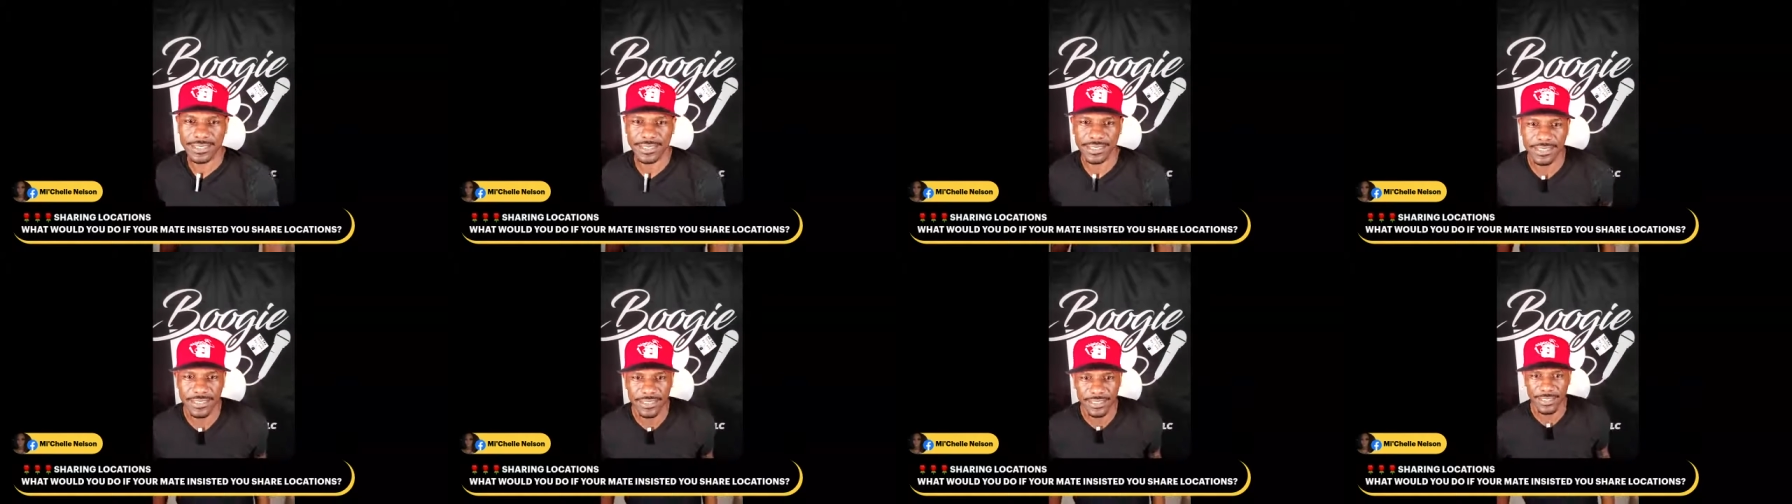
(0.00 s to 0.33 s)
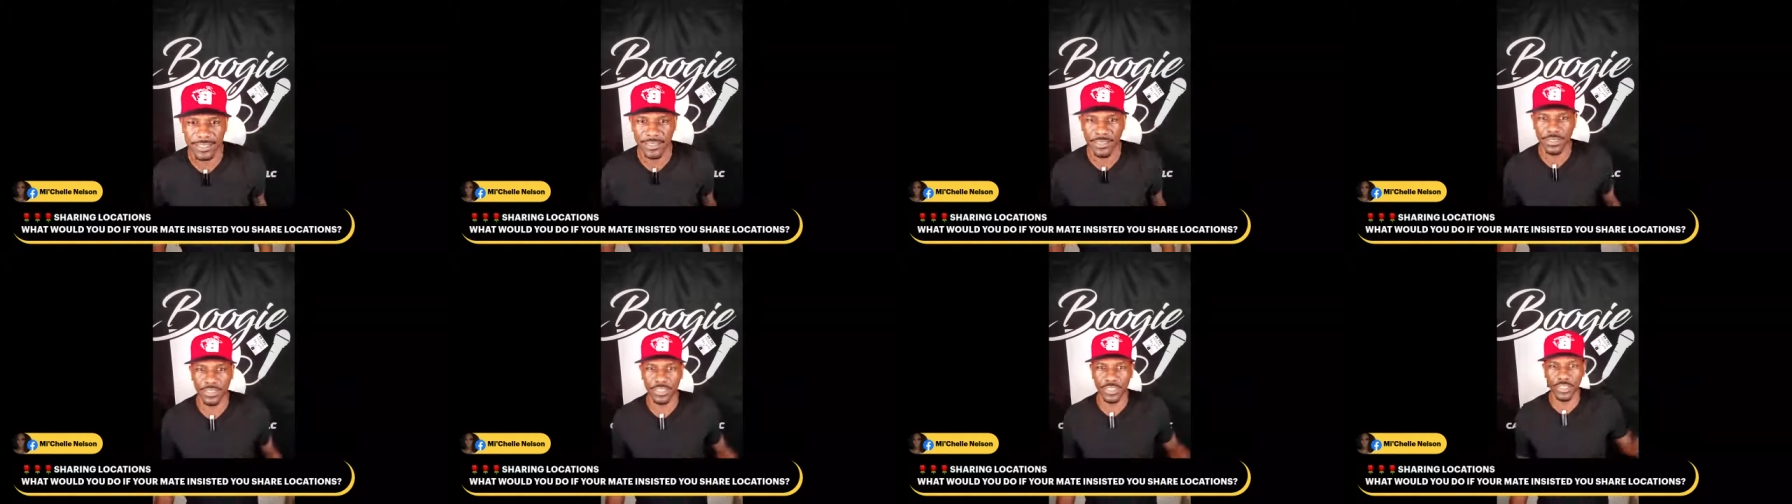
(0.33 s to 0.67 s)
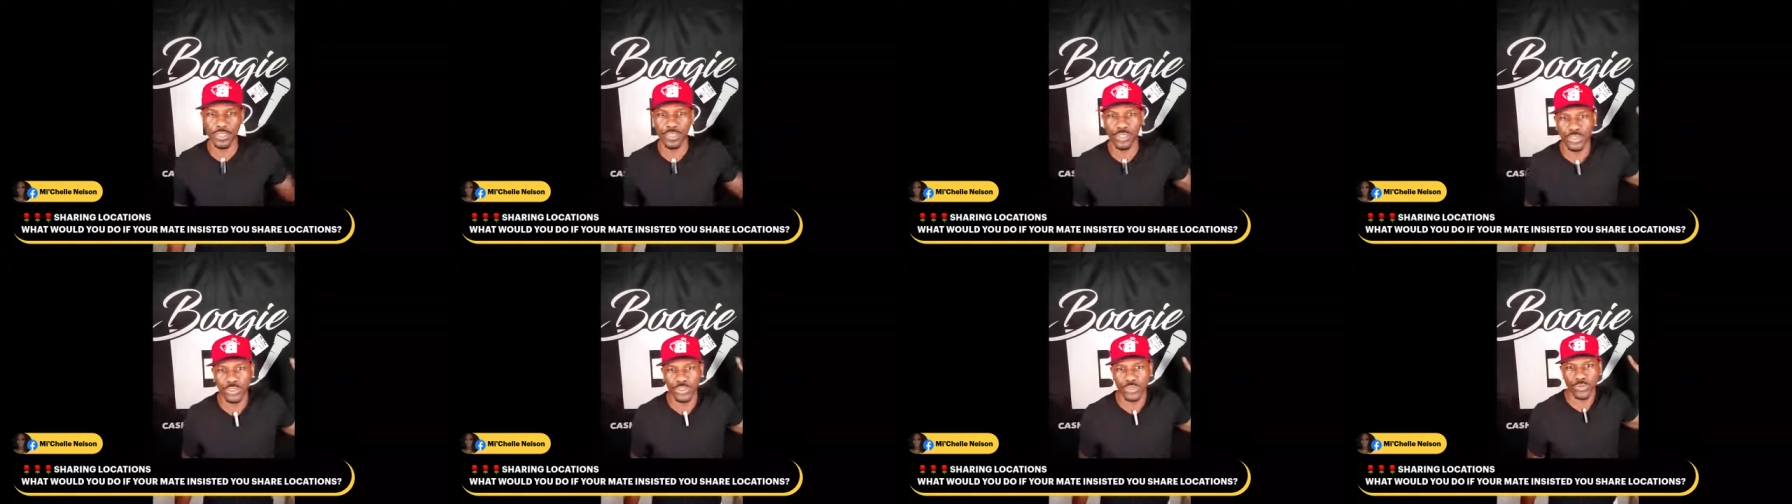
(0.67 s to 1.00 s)
See, the, the
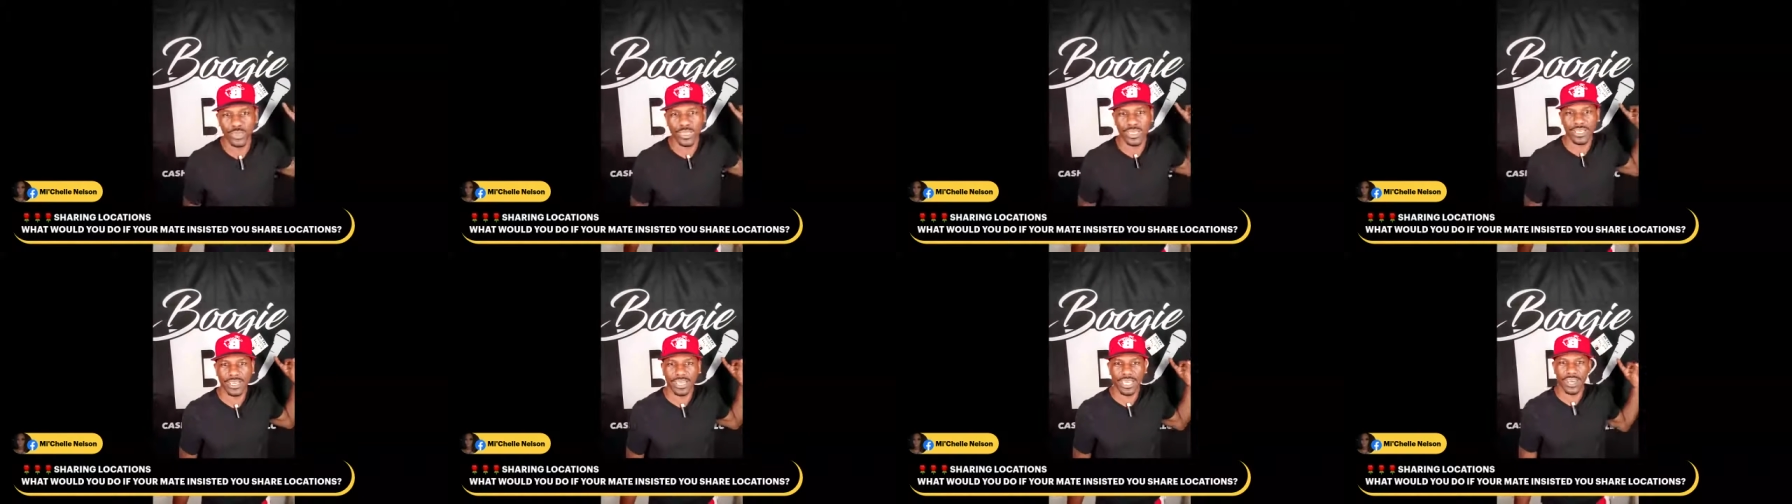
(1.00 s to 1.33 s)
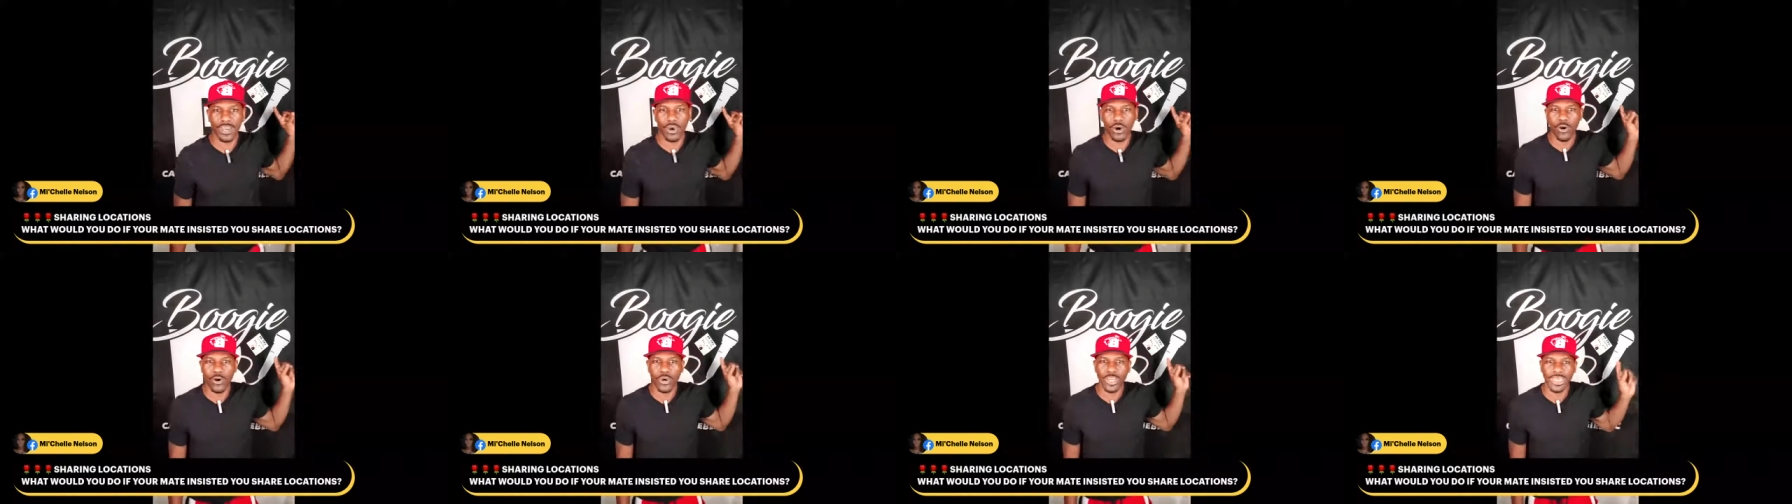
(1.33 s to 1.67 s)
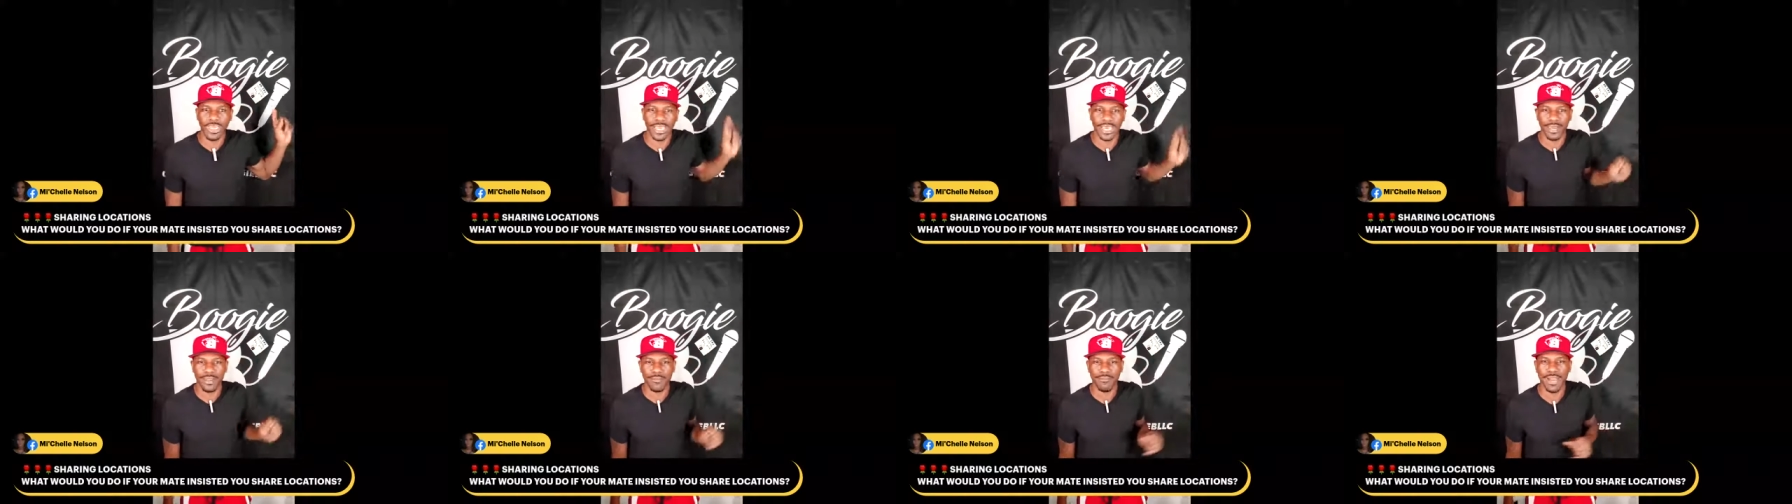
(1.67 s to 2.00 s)
dudes, we look at, oh,
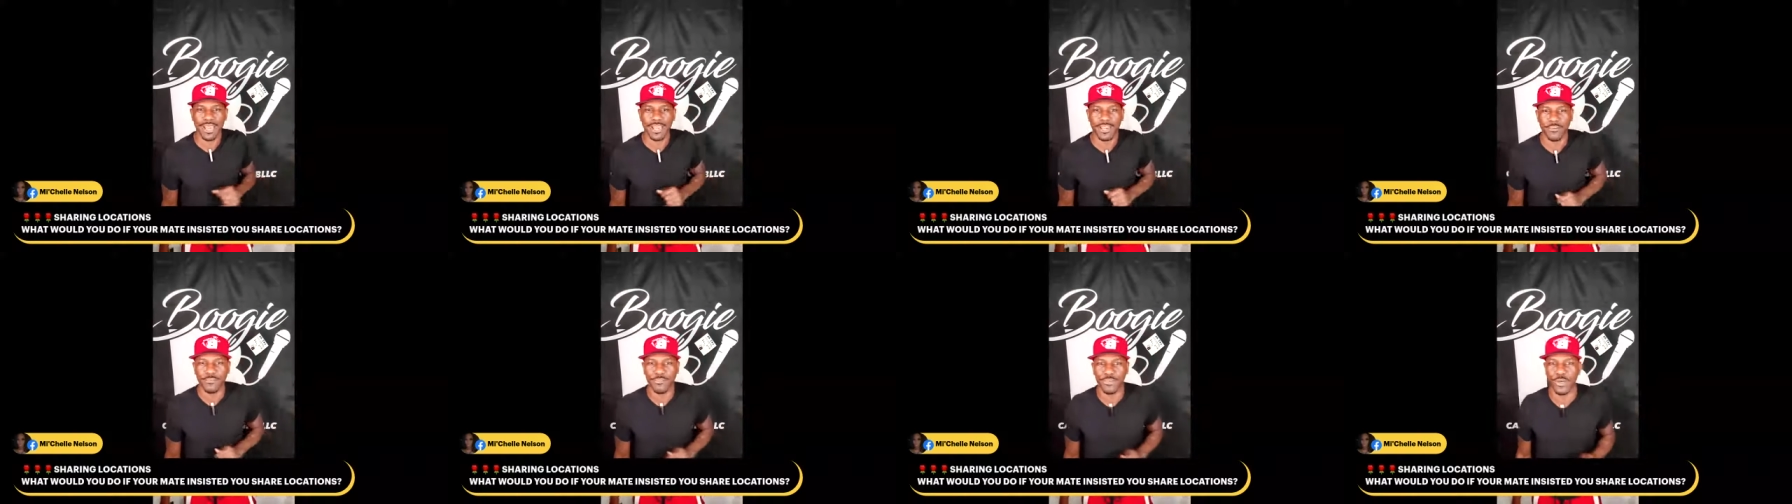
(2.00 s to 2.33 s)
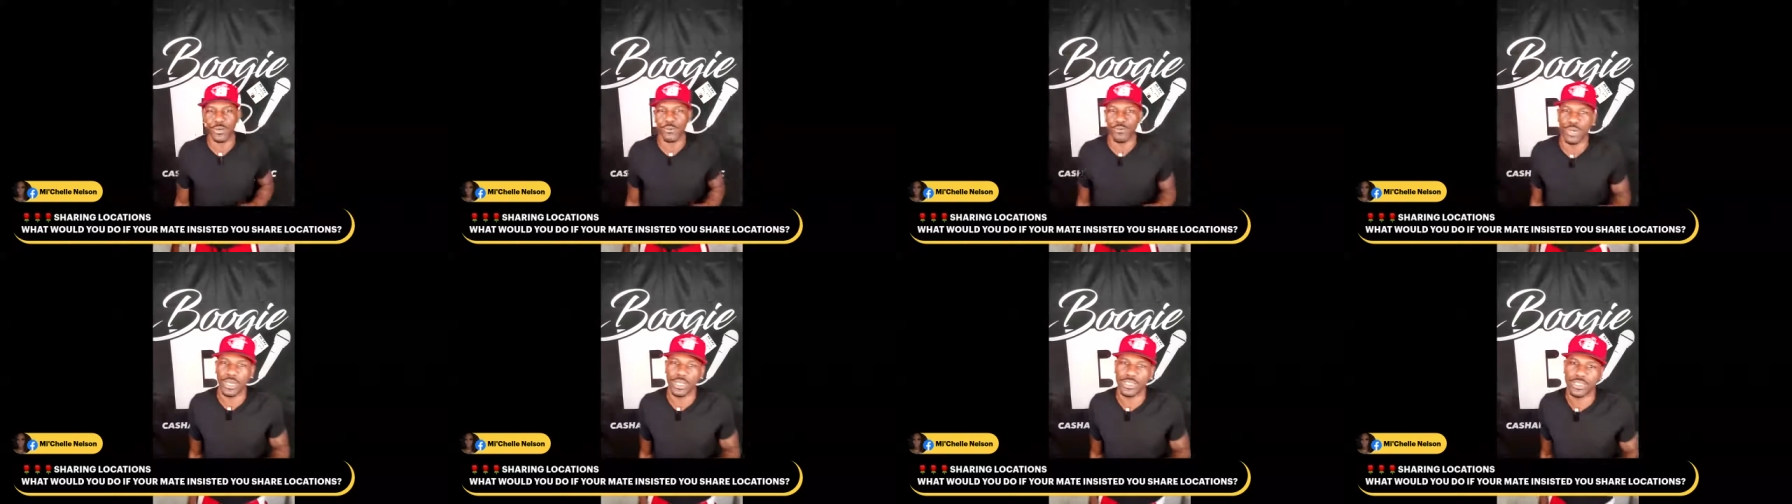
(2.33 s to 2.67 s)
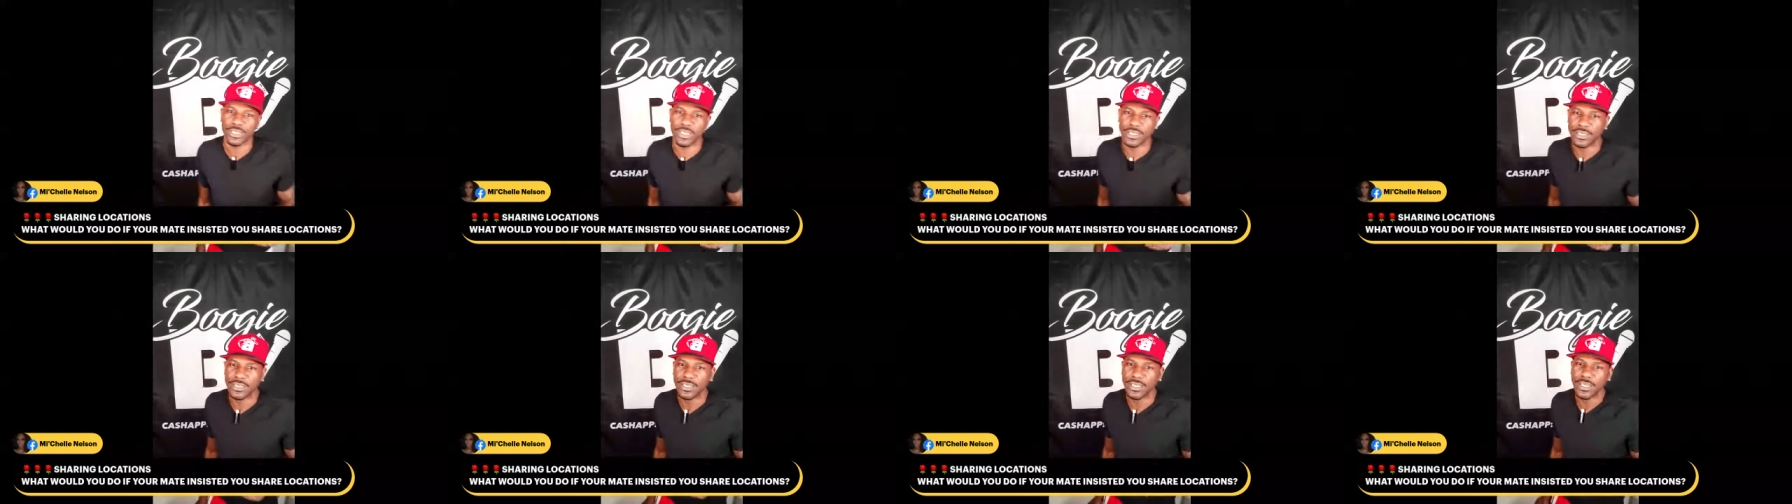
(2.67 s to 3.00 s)
he got a microphone right
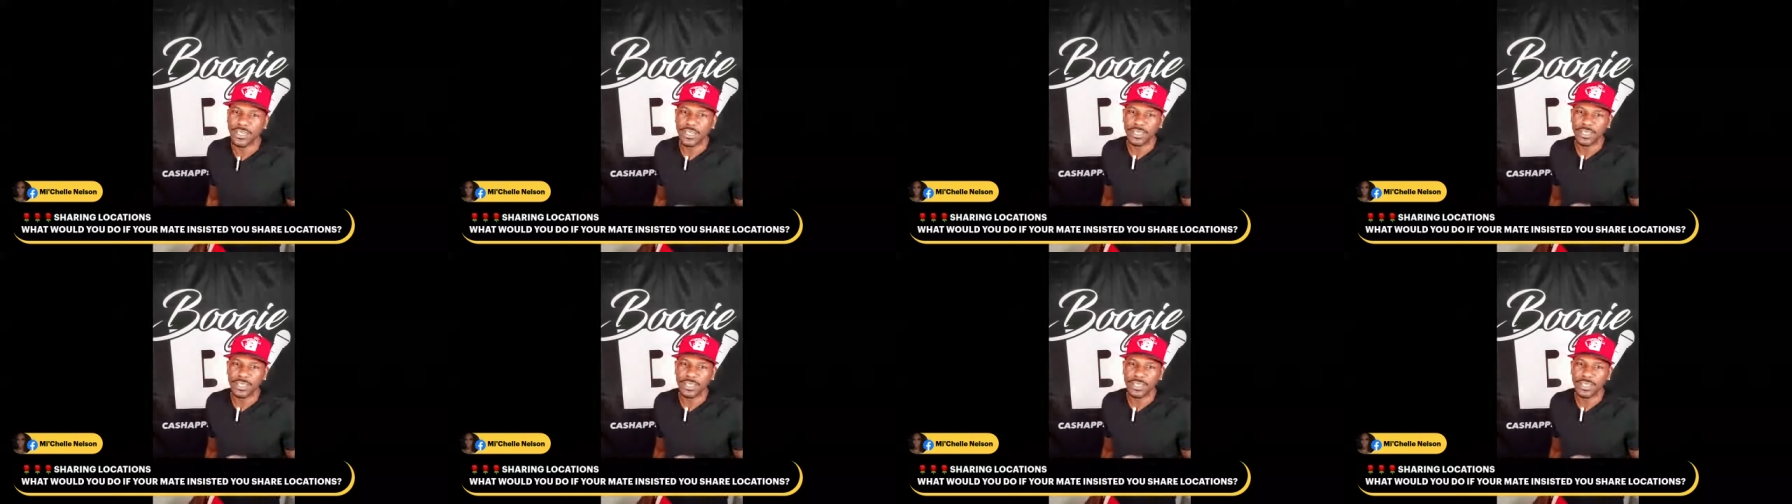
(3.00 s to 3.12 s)
there.